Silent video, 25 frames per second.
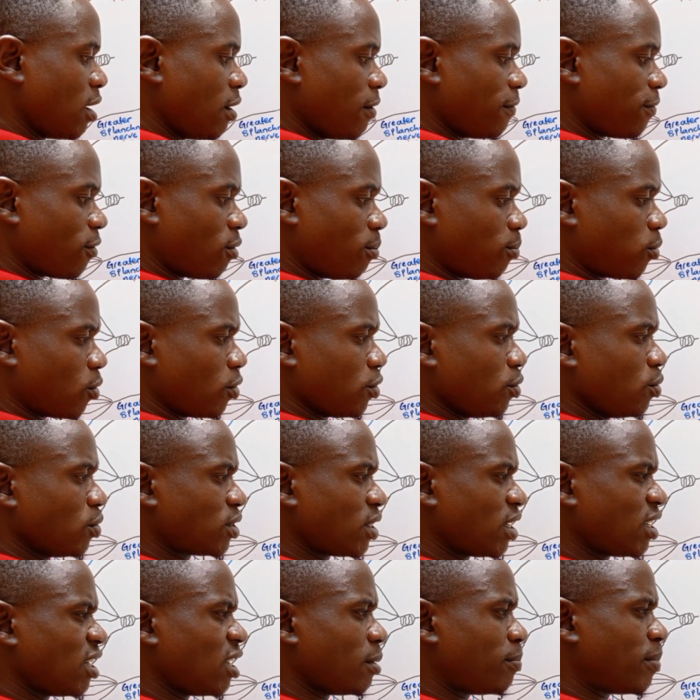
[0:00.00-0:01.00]
from
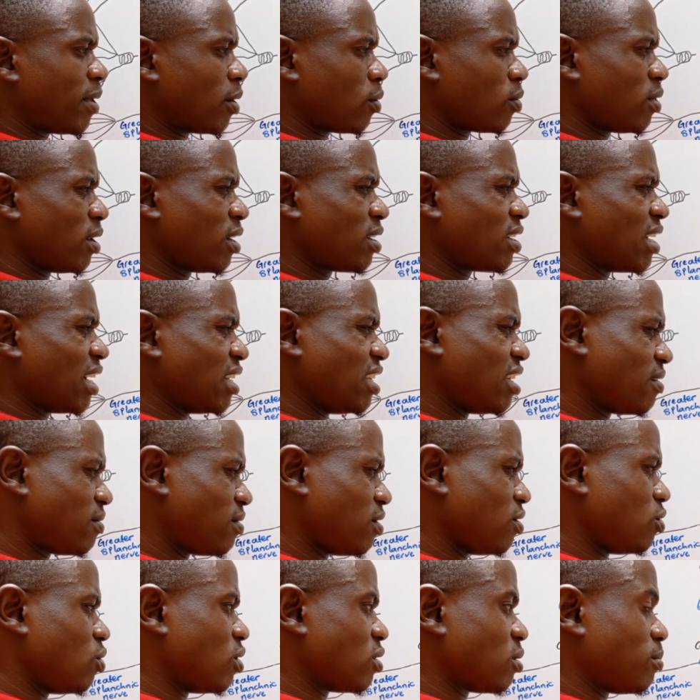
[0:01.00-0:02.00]
producing the pancreatic
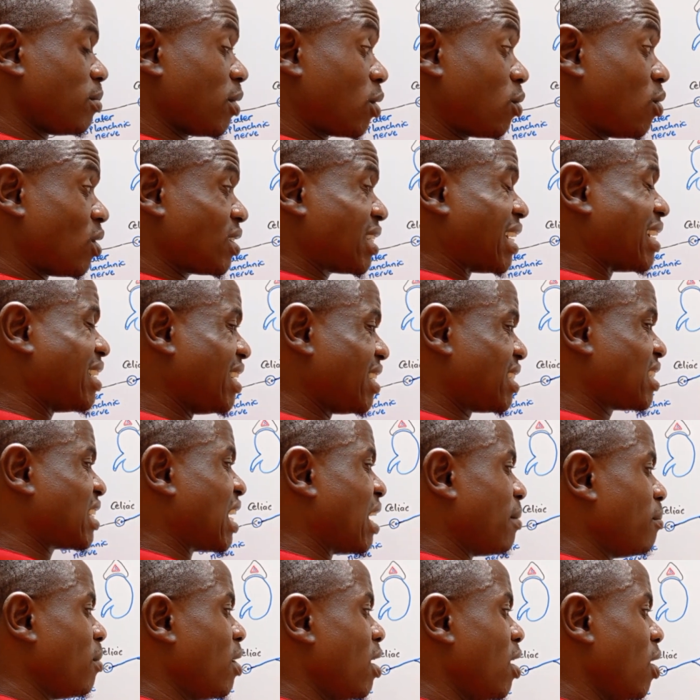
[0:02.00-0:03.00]
digestive juice, because at this
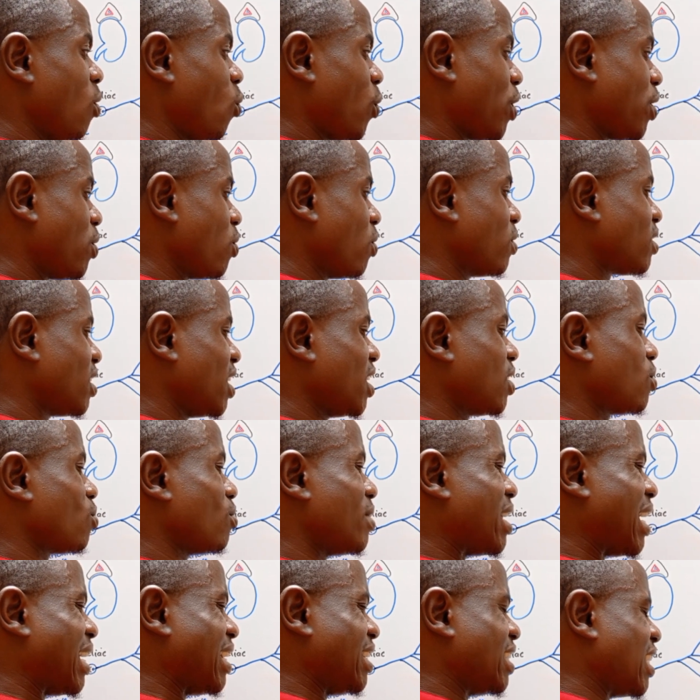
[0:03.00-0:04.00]
time we don't need to
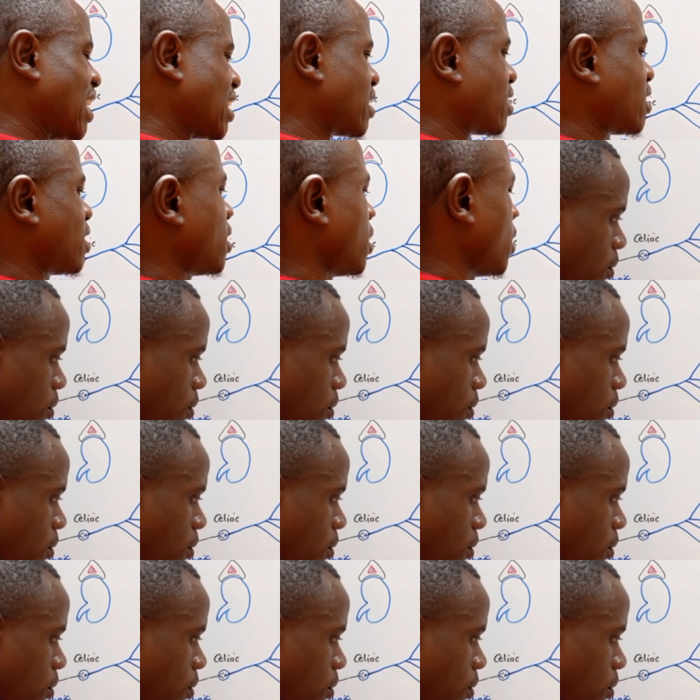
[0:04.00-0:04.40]
digest.